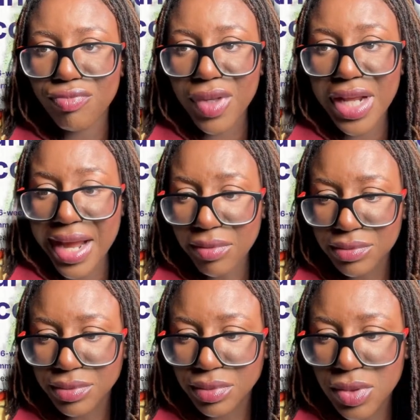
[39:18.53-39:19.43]
Yeah.
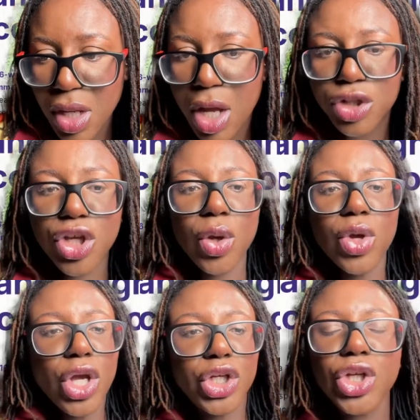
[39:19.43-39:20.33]
So
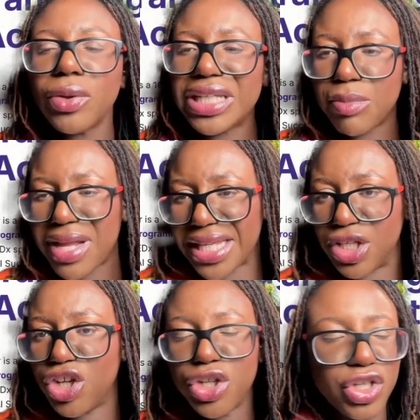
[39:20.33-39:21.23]
you don't need money.
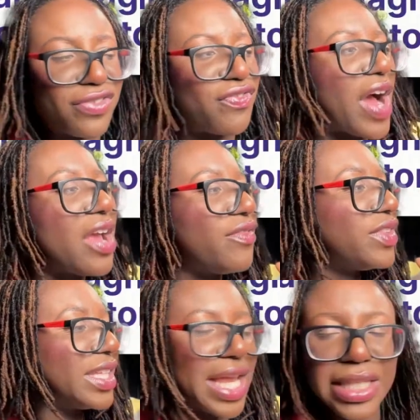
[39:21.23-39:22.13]
You can use 5
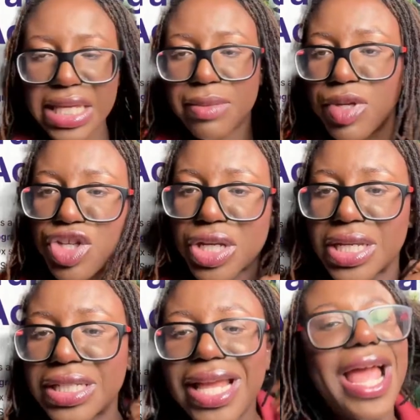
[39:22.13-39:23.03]
to 10
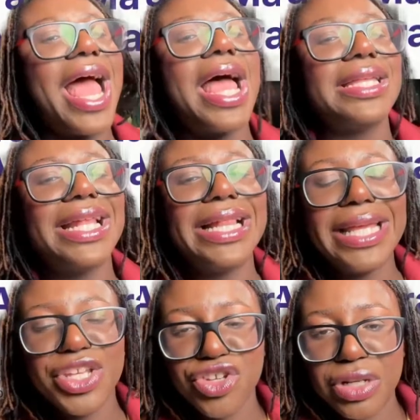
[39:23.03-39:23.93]
images and then
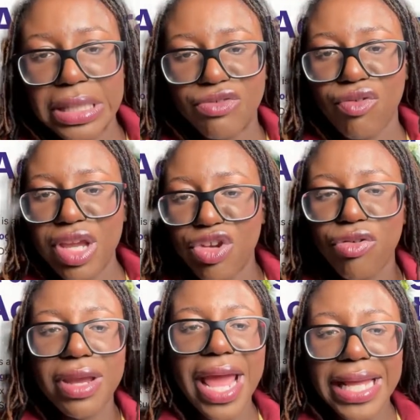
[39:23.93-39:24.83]
literally
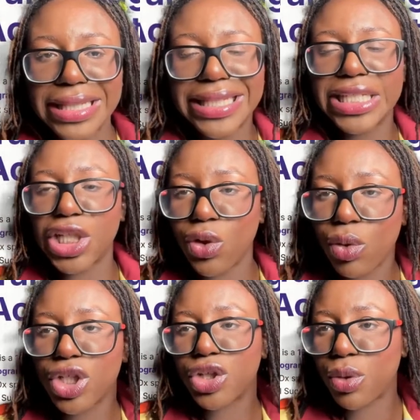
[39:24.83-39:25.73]
recreate these
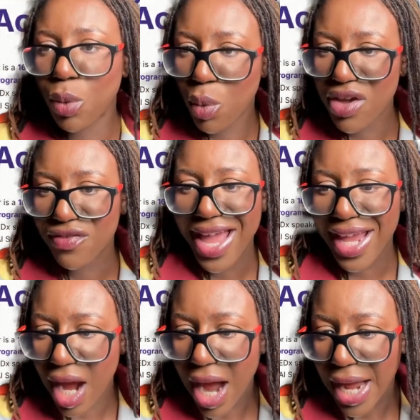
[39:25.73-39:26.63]
looks with
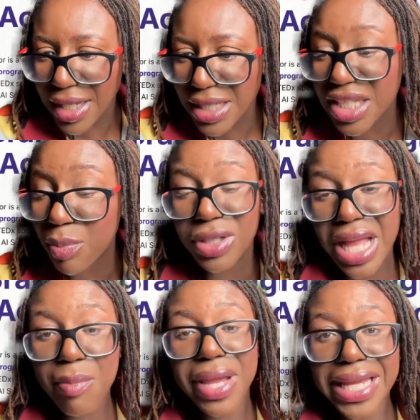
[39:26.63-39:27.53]
AI. That's the point
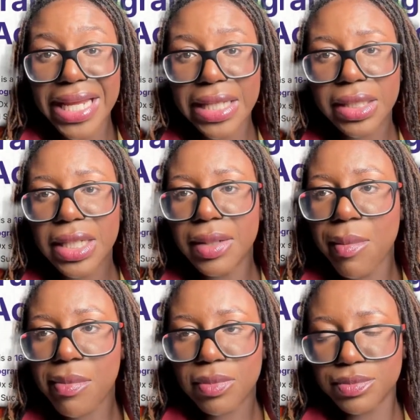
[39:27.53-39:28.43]
that I'm making.
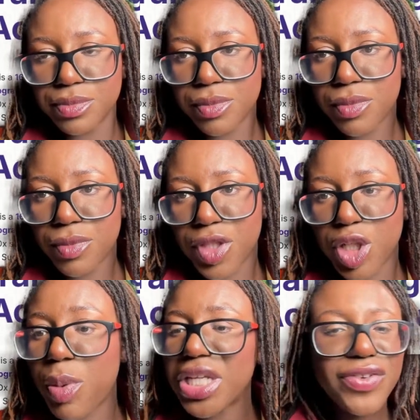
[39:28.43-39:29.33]

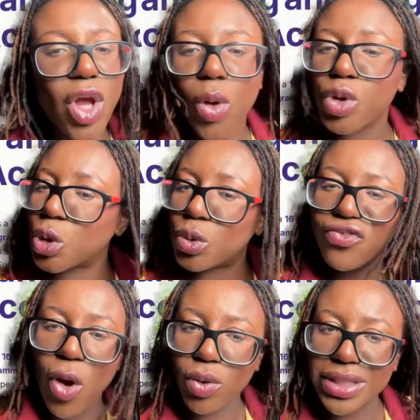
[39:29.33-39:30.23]
Especially for the old school
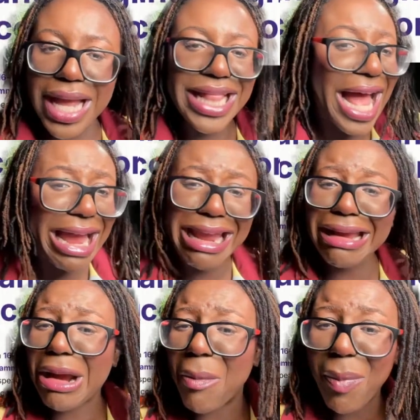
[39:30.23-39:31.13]
folks that are like, I
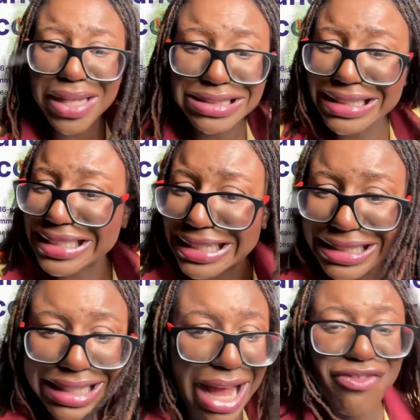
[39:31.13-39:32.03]
ain't got pictures
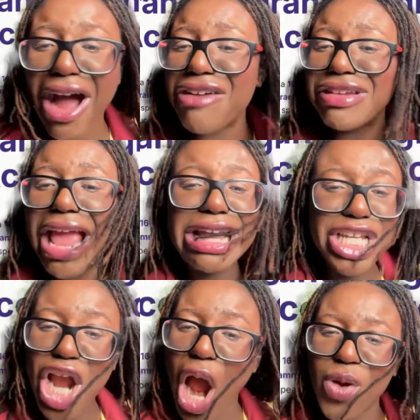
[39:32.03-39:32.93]
since like 5 years
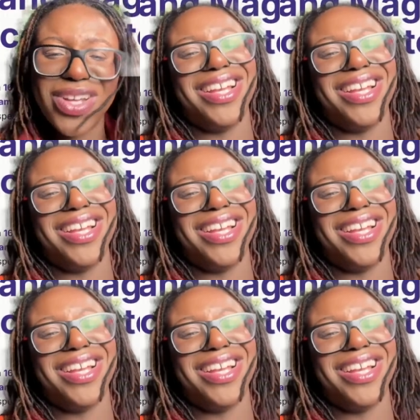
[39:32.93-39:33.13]
ago.